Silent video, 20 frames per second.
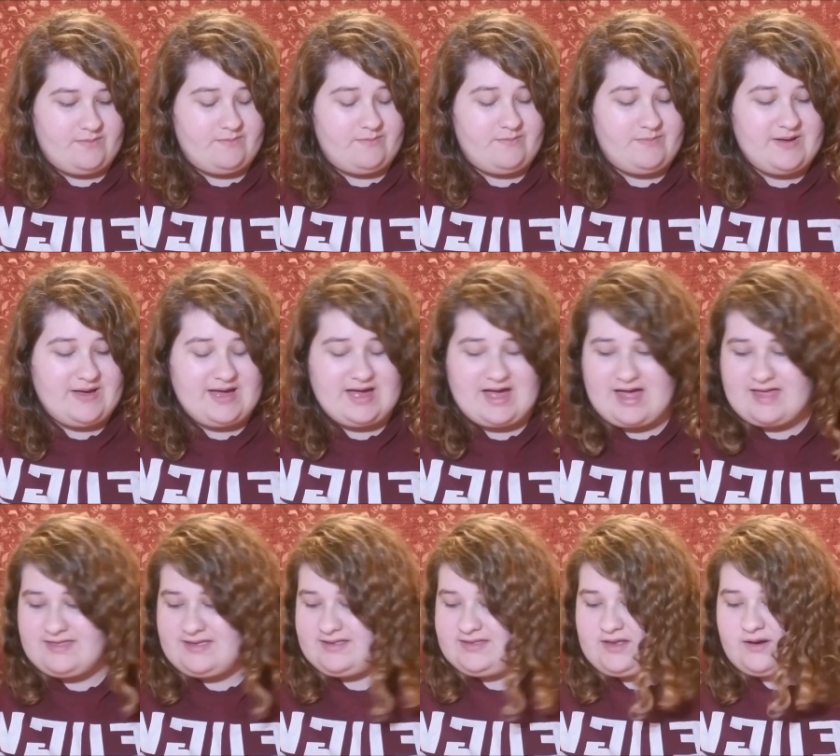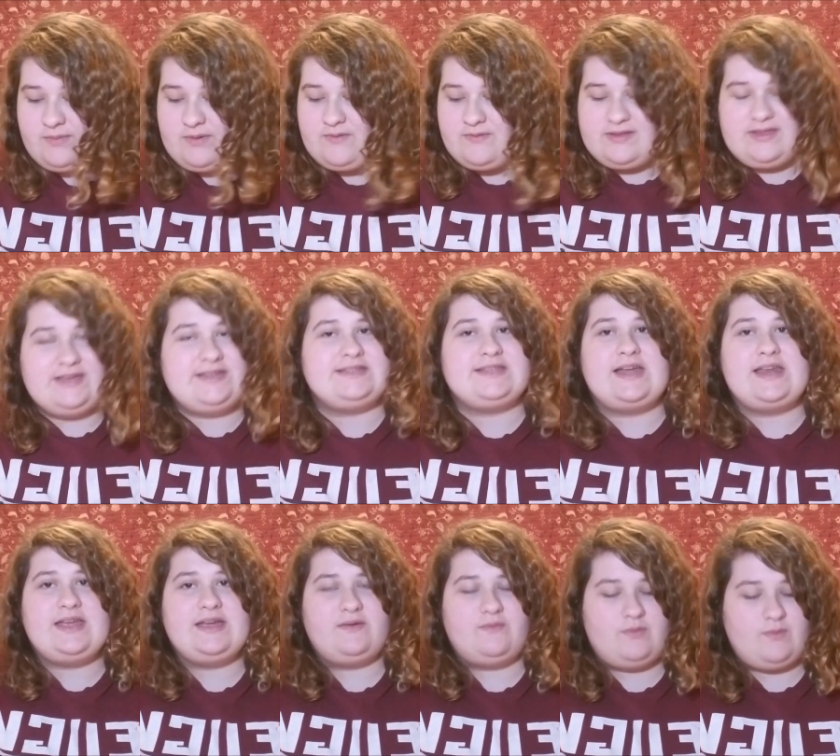but I think that'll be really
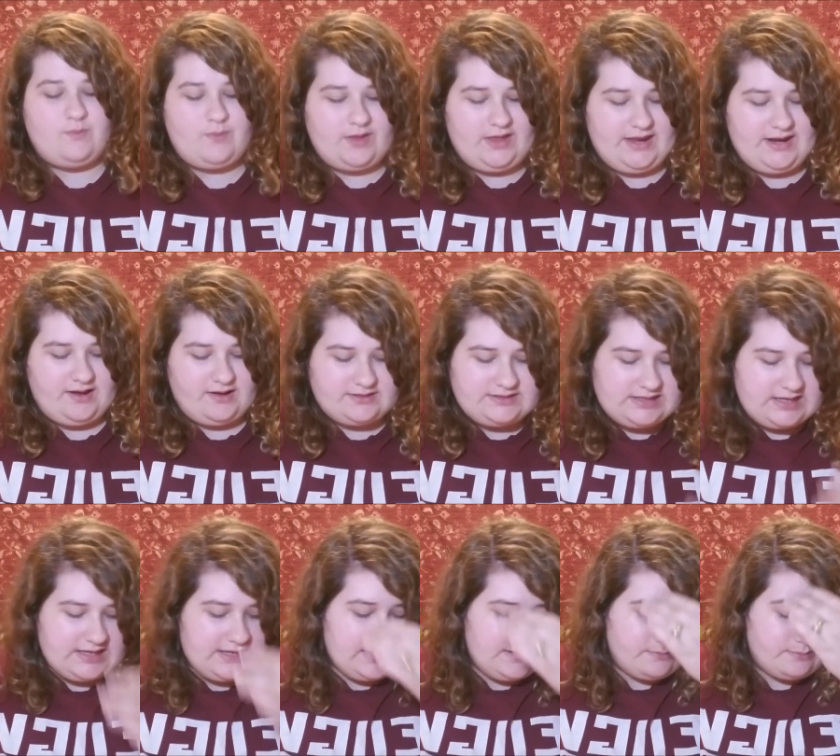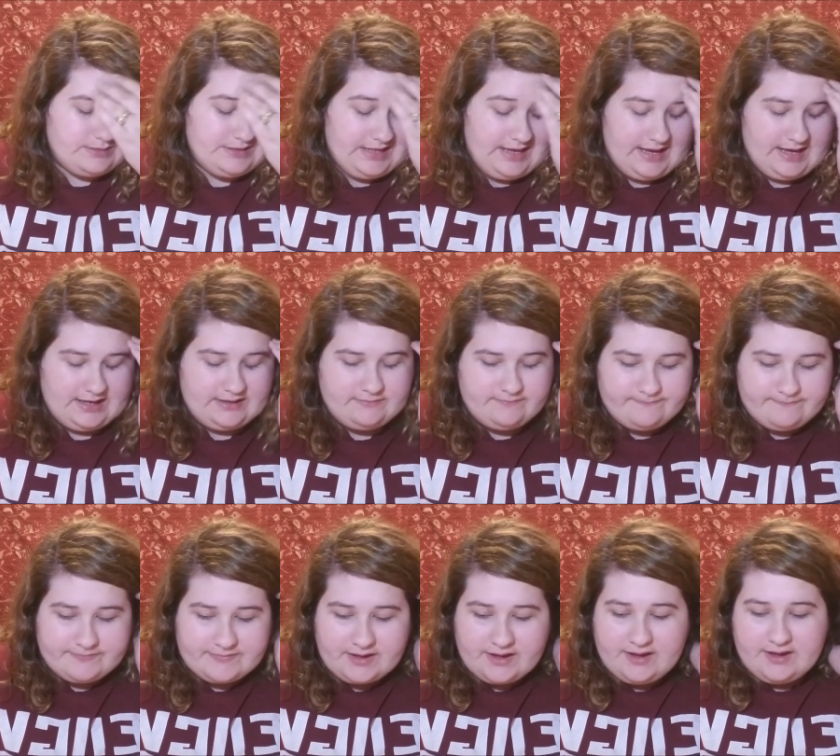exciting. We're planning on taking a plane,
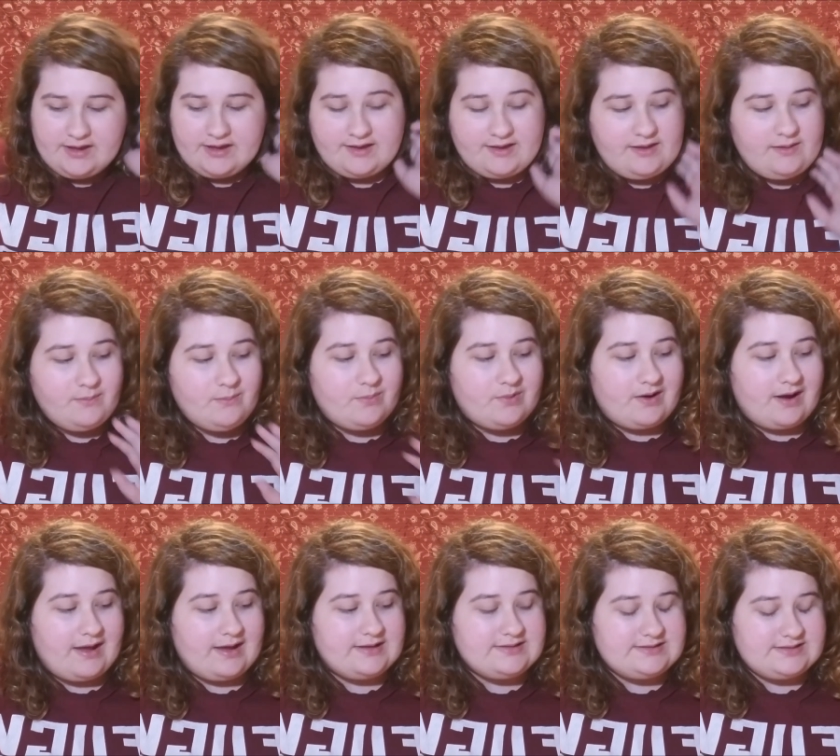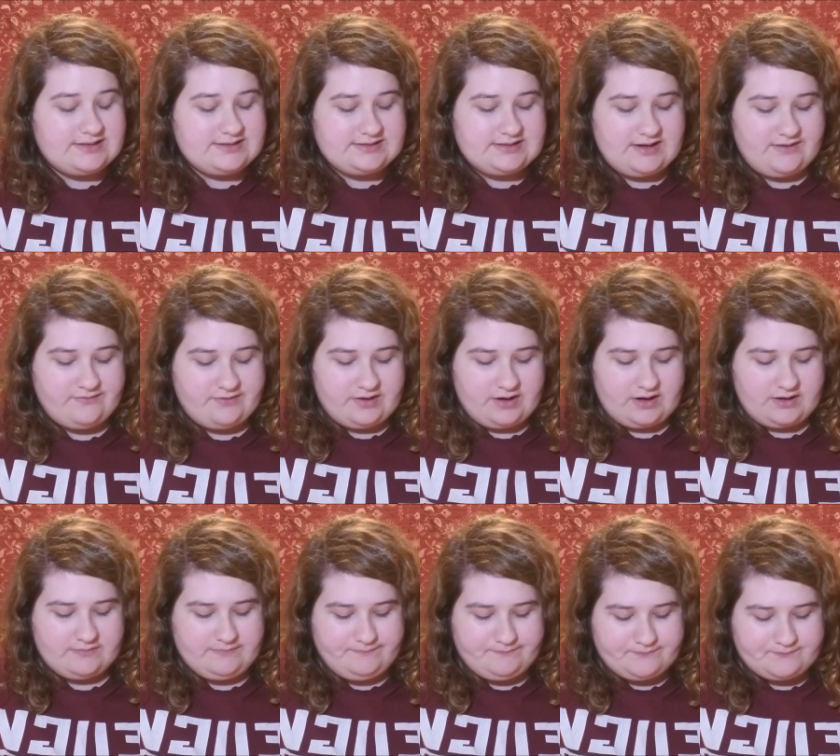and Bryce has
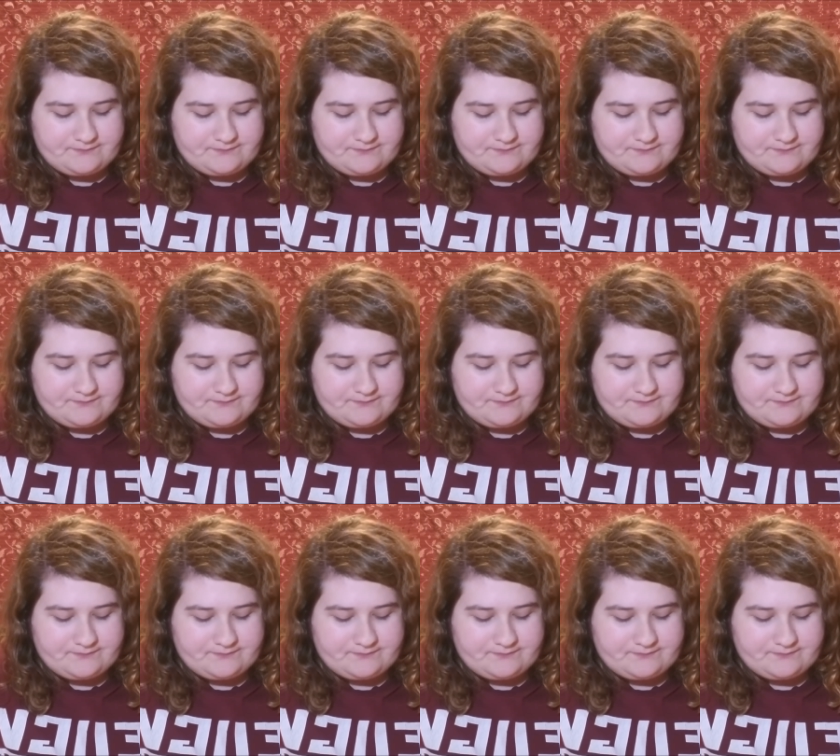never